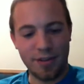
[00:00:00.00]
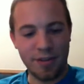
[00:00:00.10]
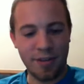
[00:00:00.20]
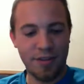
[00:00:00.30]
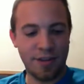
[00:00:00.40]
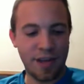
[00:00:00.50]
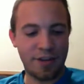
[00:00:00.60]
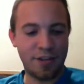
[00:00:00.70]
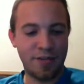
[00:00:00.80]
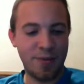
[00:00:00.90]
these
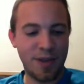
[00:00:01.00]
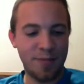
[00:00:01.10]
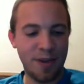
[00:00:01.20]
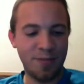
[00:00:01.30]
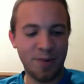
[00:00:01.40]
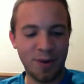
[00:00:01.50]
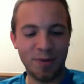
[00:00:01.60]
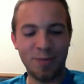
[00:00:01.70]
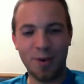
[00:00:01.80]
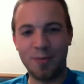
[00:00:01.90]
elections becoming more
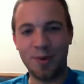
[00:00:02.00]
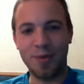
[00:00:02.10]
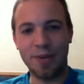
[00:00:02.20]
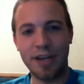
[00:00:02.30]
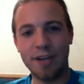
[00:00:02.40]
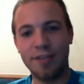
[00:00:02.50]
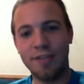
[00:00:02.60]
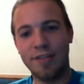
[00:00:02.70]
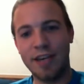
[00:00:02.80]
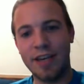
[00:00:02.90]
and more polarized,
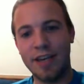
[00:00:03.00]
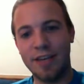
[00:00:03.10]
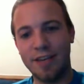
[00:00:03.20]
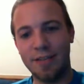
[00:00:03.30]
is that